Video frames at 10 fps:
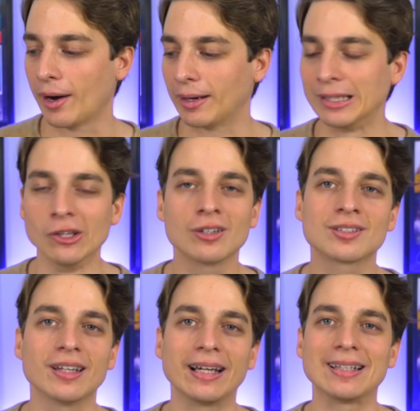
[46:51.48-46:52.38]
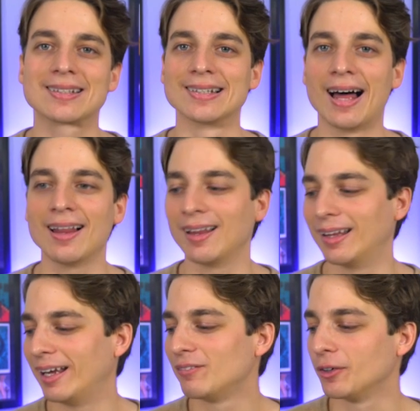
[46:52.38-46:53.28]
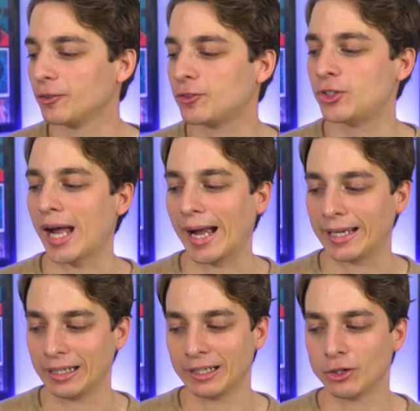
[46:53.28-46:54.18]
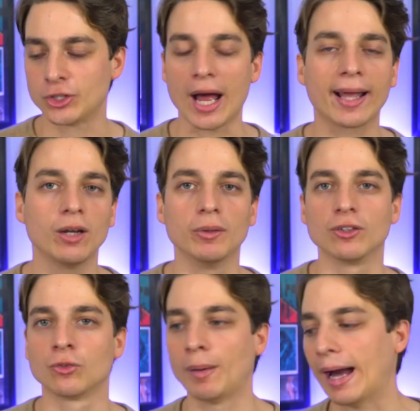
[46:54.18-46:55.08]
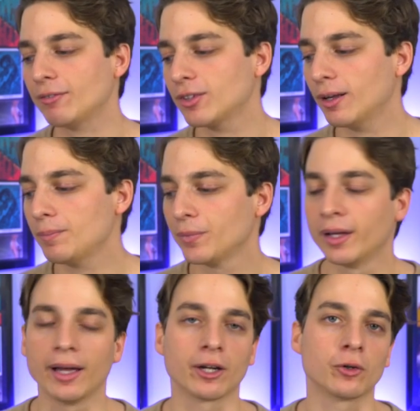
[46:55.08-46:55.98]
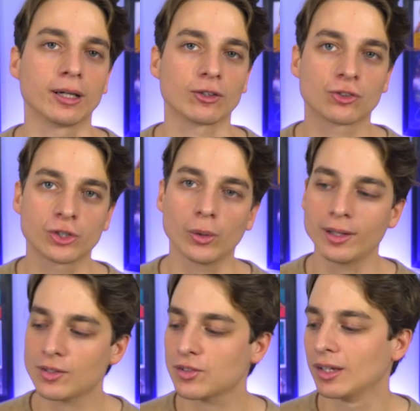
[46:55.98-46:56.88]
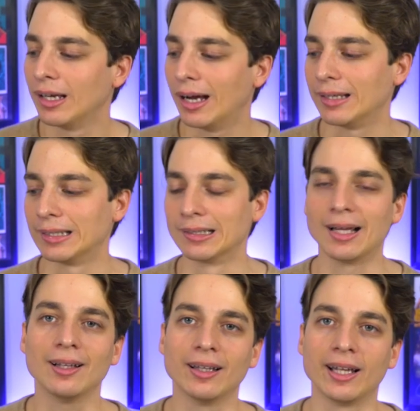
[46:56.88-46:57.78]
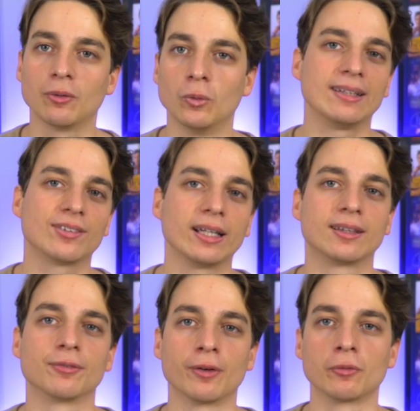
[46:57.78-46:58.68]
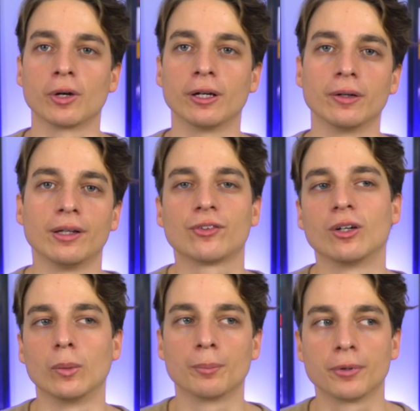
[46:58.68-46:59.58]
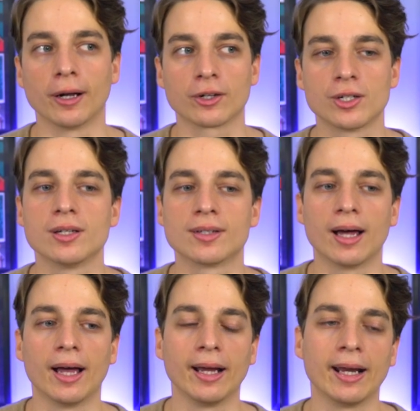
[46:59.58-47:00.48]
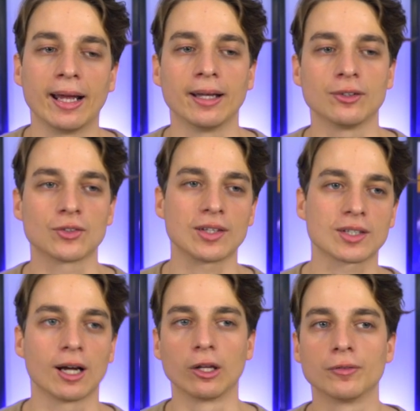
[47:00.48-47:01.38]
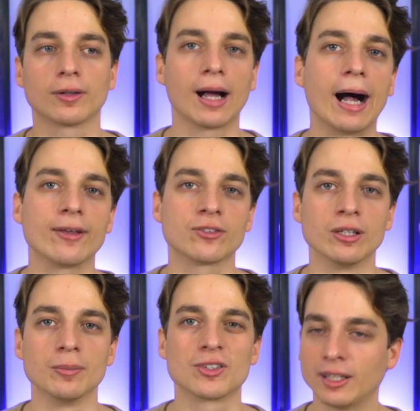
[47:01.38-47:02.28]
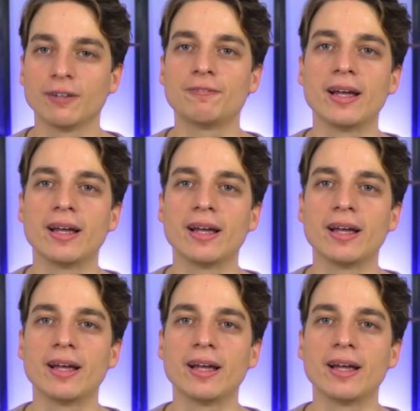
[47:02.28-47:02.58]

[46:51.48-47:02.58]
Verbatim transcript: where it looks like it's La La Land versus Jackie. You know, Jackie wins BAFTA and Critics' Choice, and then La La Land, it's like the front runner and it's gonna win production design, and there's lots of colorful costumes. And then